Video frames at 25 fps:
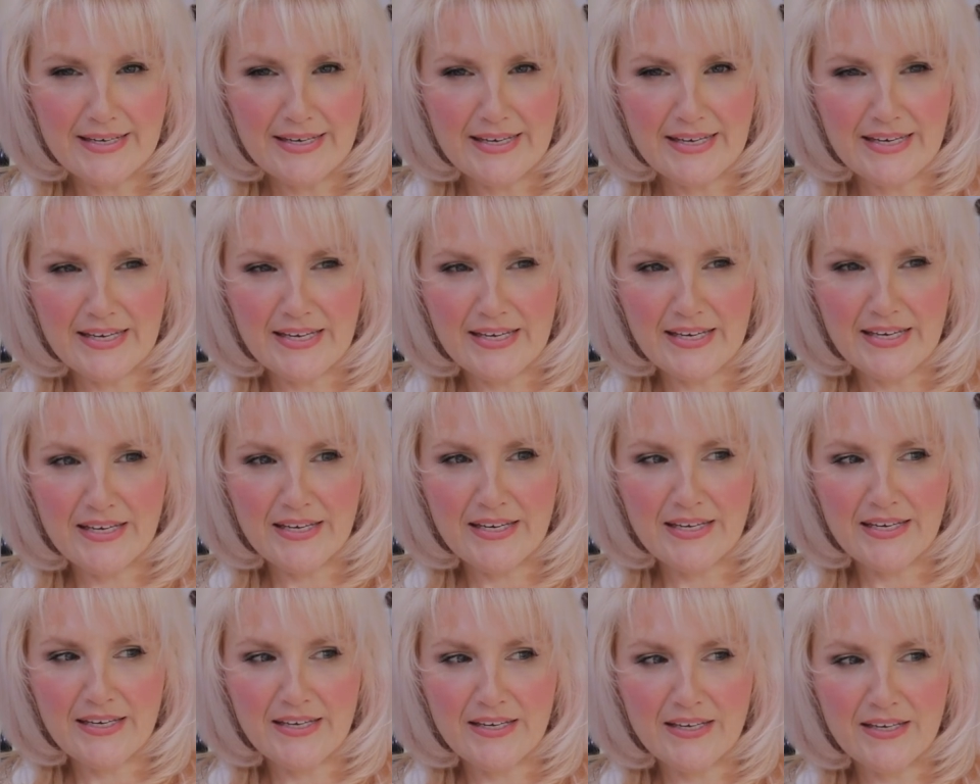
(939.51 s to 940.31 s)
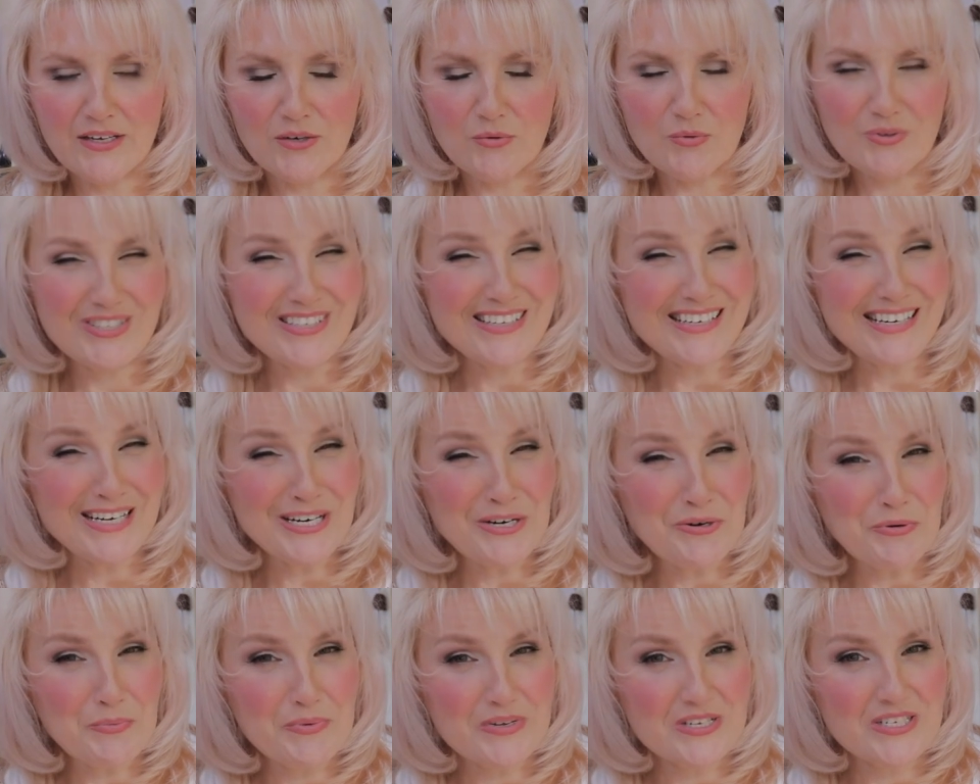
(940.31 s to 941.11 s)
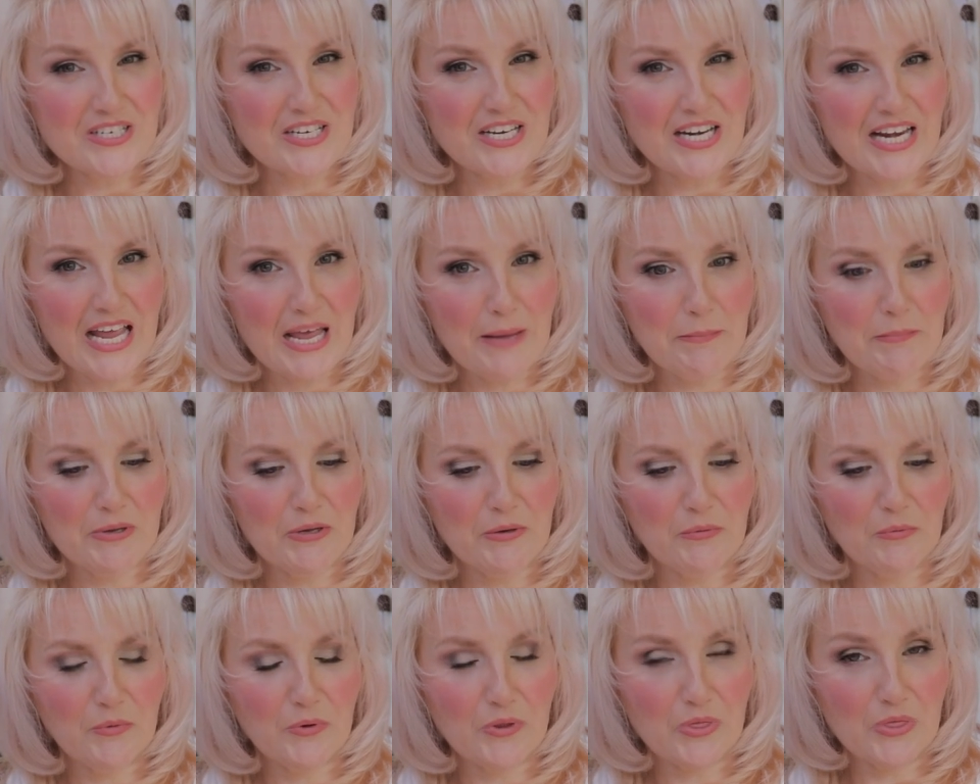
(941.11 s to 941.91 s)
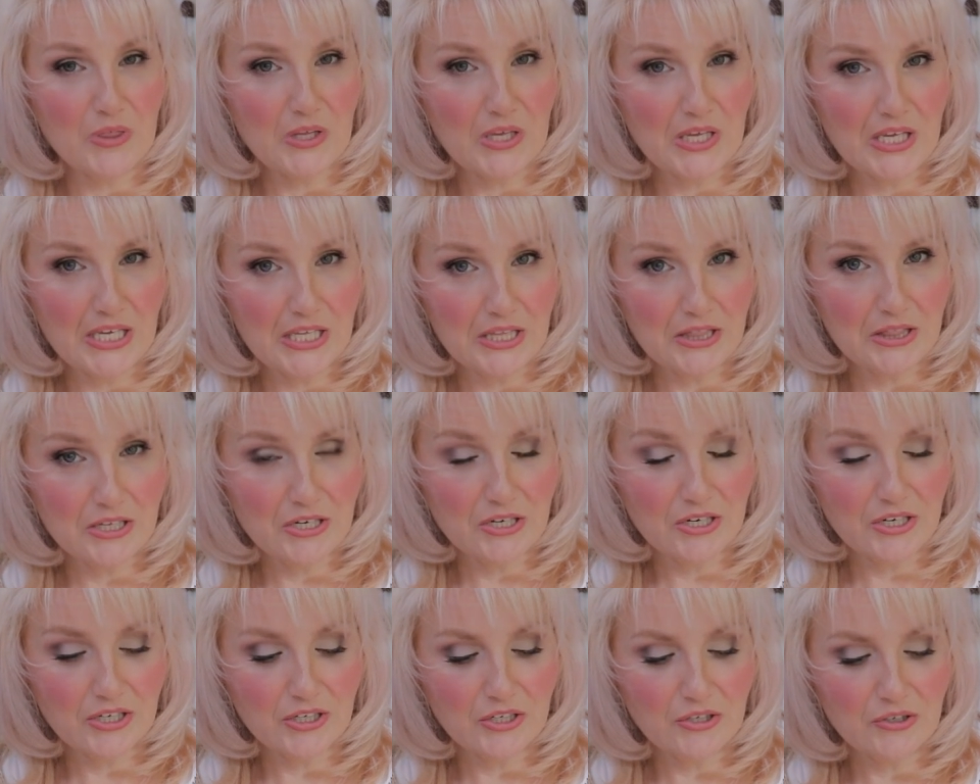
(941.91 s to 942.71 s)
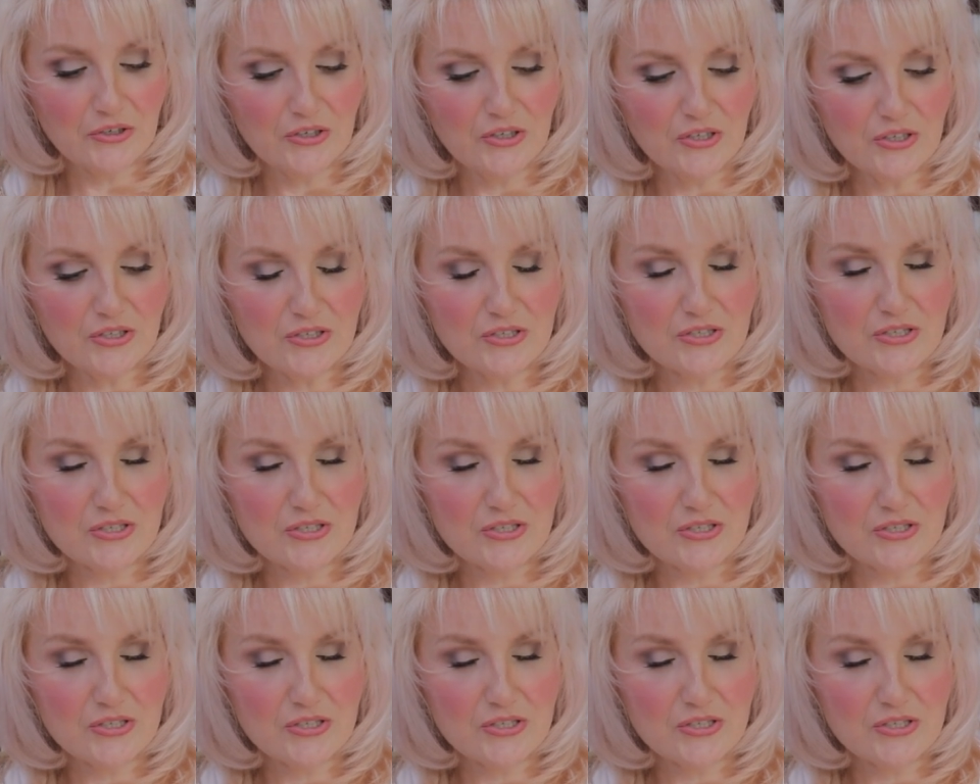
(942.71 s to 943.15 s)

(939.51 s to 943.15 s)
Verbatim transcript: And I wasn't 100% happy with the kit that I got,